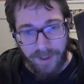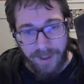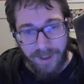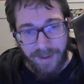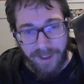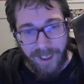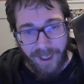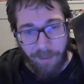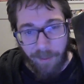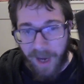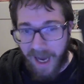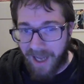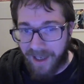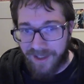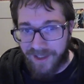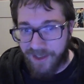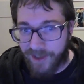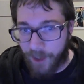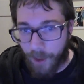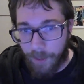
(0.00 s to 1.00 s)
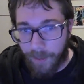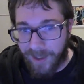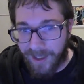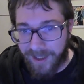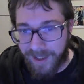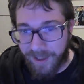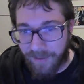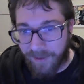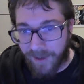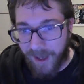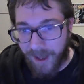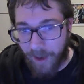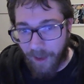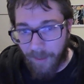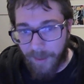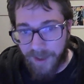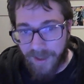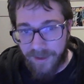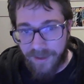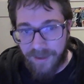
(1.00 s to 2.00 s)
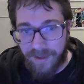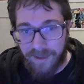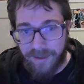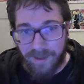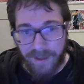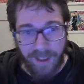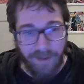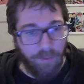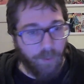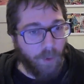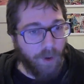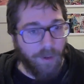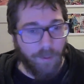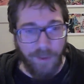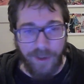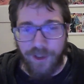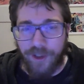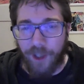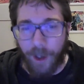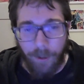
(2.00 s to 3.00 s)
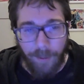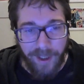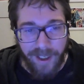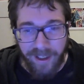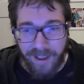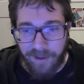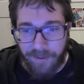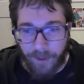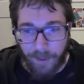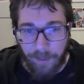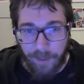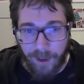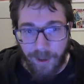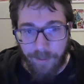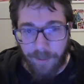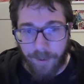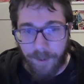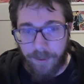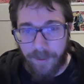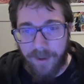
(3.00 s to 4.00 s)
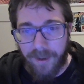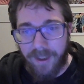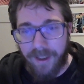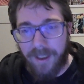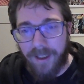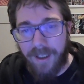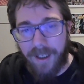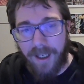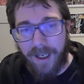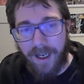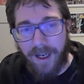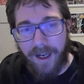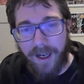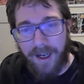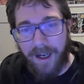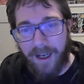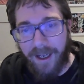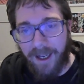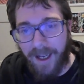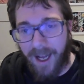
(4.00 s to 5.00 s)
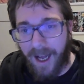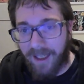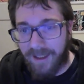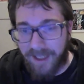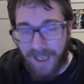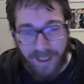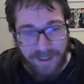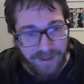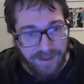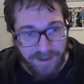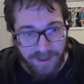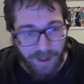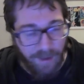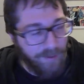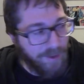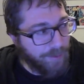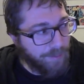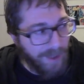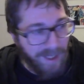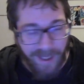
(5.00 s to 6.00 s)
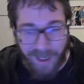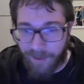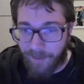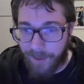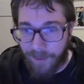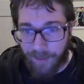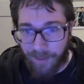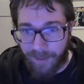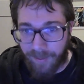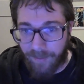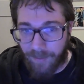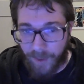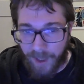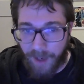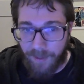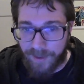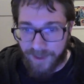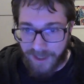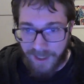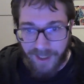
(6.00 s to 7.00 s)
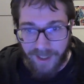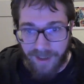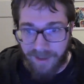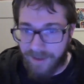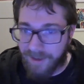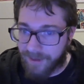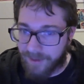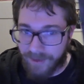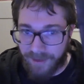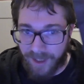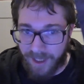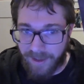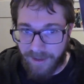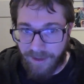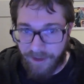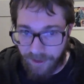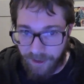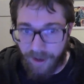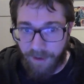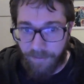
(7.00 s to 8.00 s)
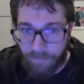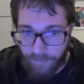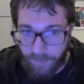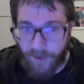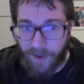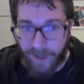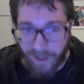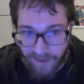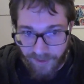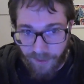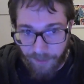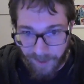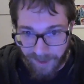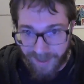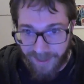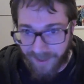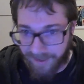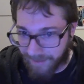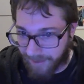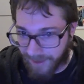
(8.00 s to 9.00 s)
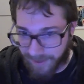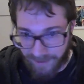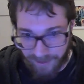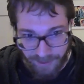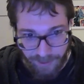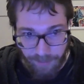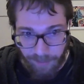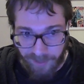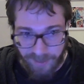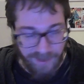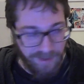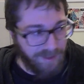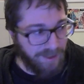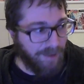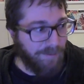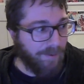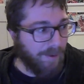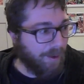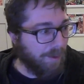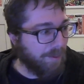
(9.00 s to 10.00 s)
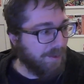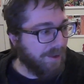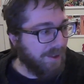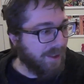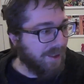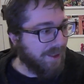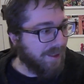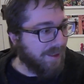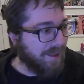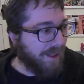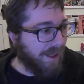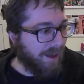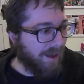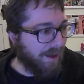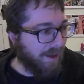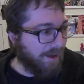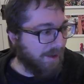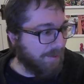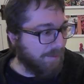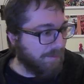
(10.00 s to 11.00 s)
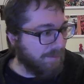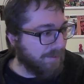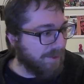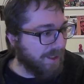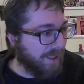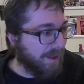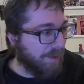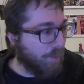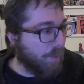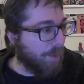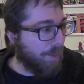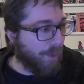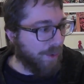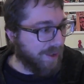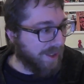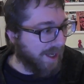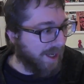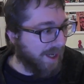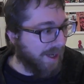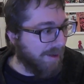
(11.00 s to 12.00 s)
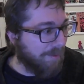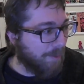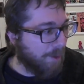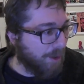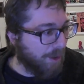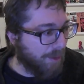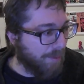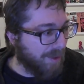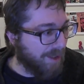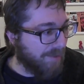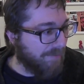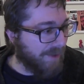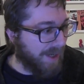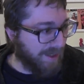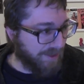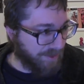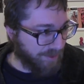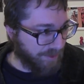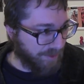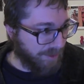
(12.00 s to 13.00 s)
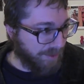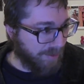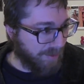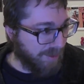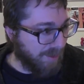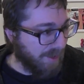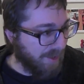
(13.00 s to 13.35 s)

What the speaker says: They combined so many different elements. They've worked with so many different people. I just love this band. I remember when I was a kid, this is like the funnest band. Like, you put this stuff on, One More Time, Harder, Better, Faster, Stronger.